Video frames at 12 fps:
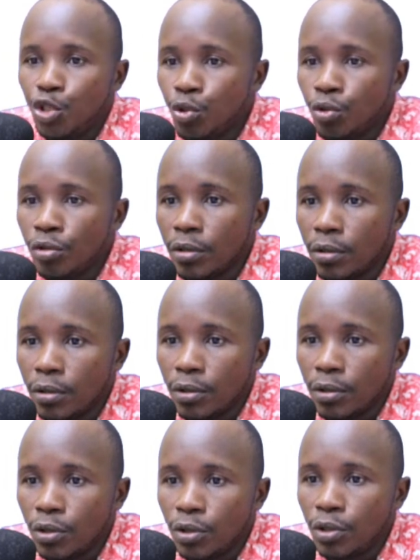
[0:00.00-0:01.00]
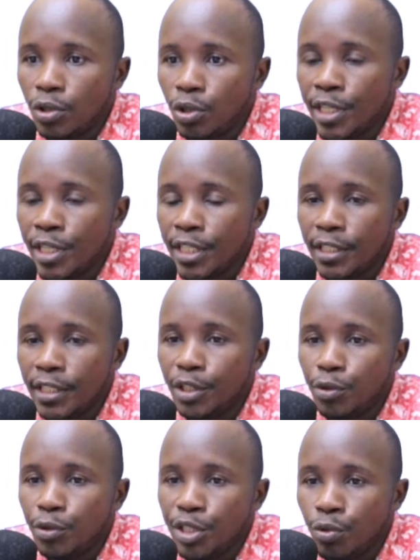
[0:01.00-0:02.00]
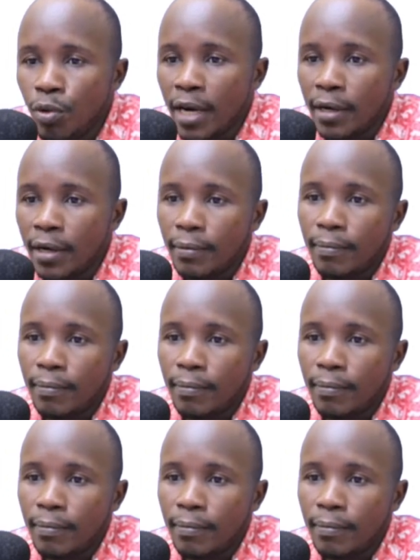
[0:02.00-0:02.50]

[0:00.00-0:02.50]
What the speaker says: June 2021.